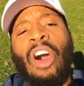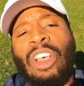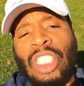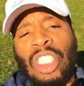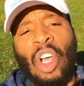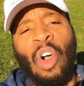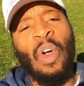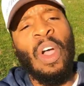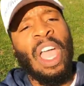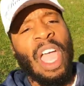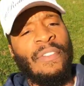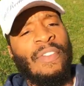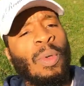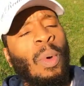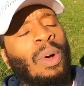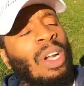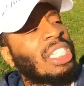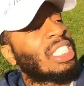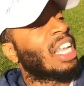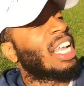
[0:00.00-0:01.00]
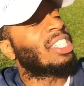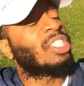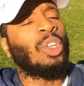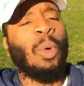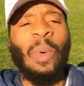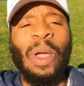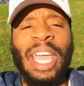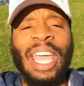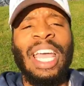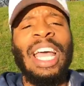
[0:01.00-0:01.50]
Also, if you want a chance
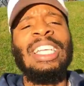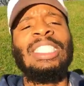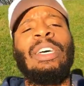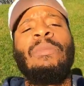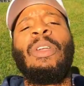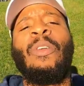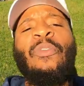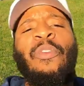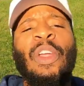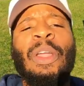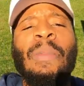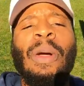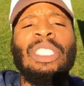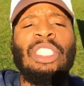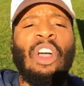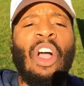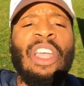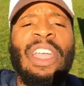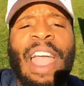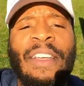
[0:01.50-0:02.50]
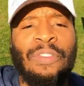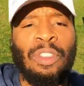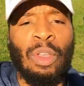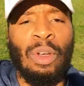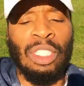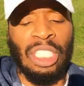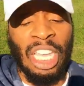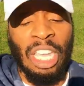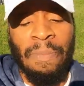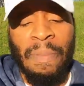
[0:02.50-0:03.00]
to win some of the free merch, all you have to
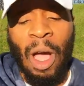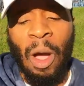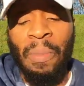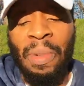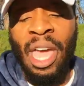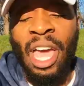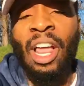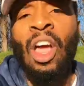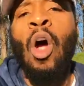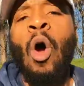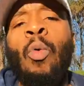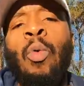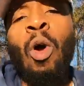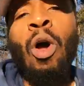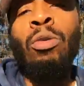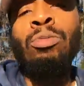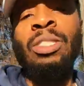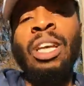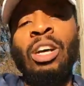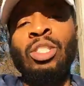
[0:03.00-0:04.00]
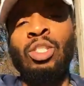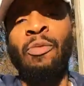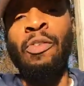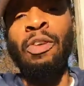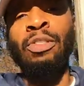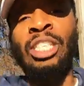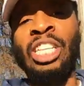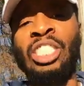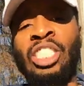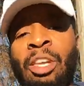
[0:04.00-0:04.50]
do is email me at
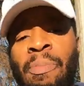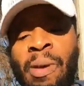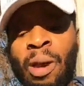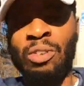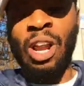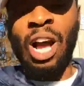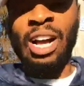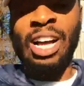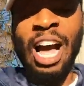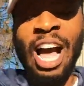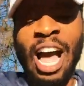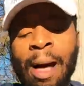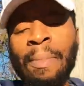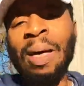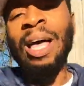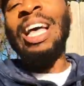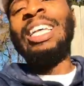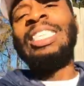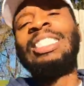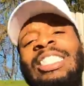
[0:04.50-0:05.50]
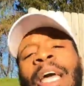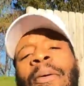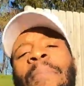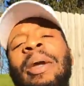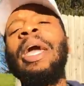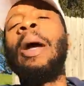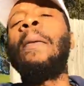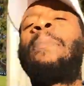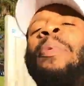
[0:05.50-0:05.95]
romshousereviews at gmail.com. Send me